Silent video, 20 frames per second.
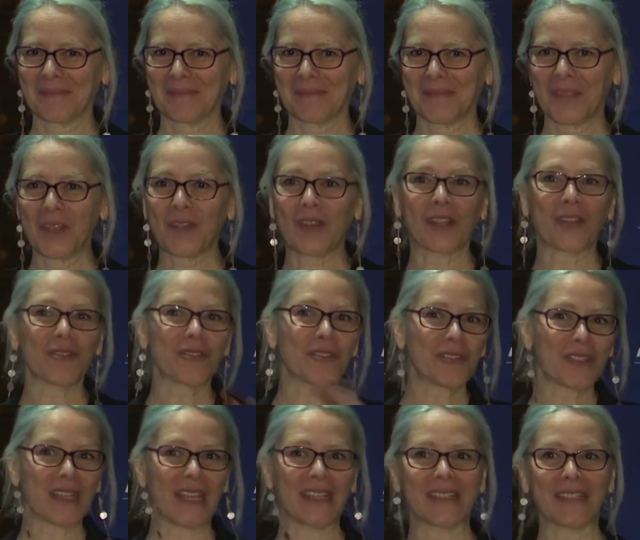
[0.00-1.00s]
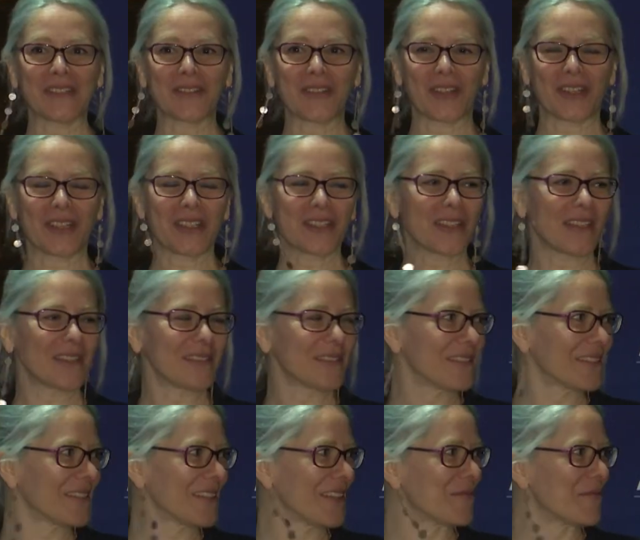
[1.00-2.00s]
You can also say it in Turkish,
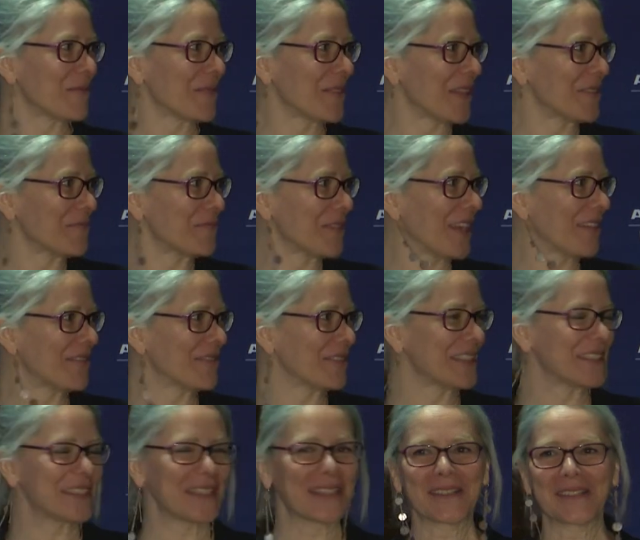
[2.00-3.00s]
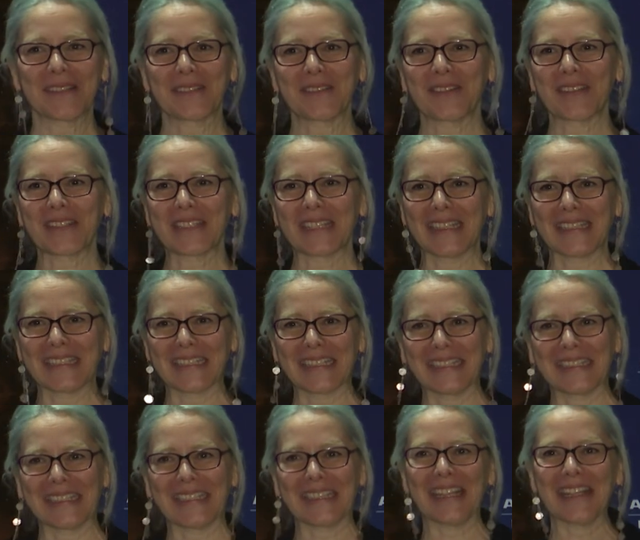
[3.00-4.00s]
and then we have it here translating
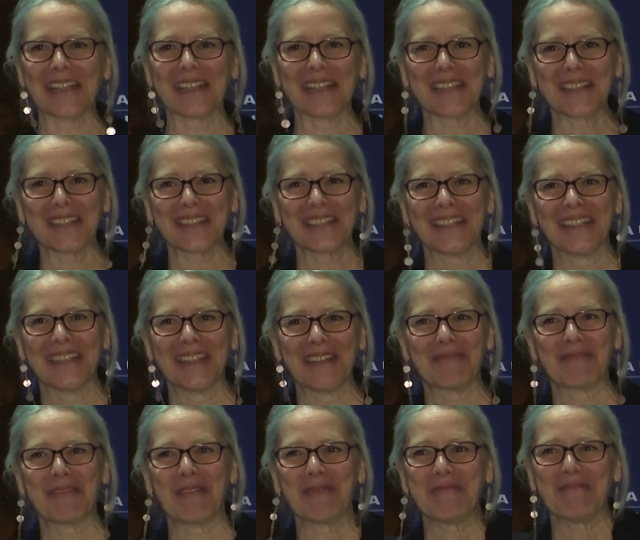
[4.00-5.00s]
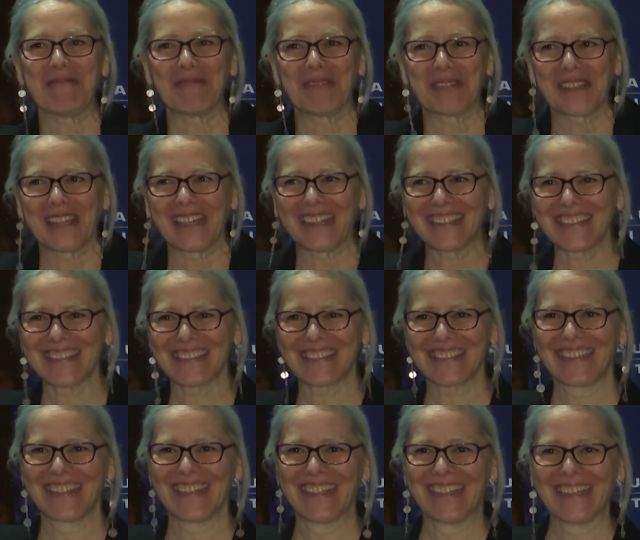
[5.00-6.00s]
it in English for us.
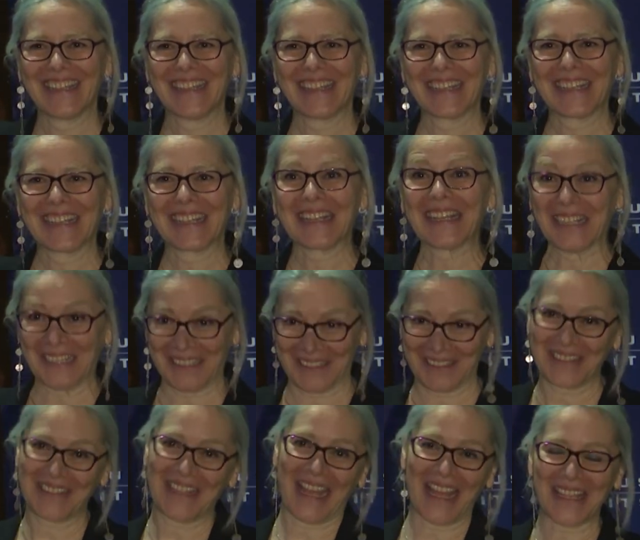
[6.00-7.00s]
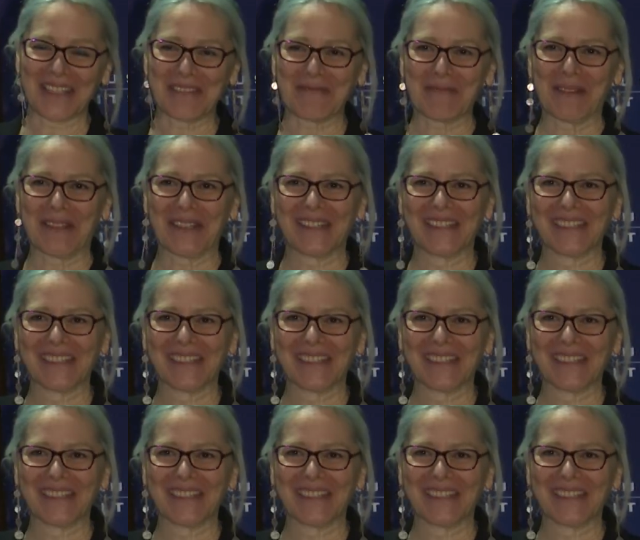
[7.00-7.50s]
Esma.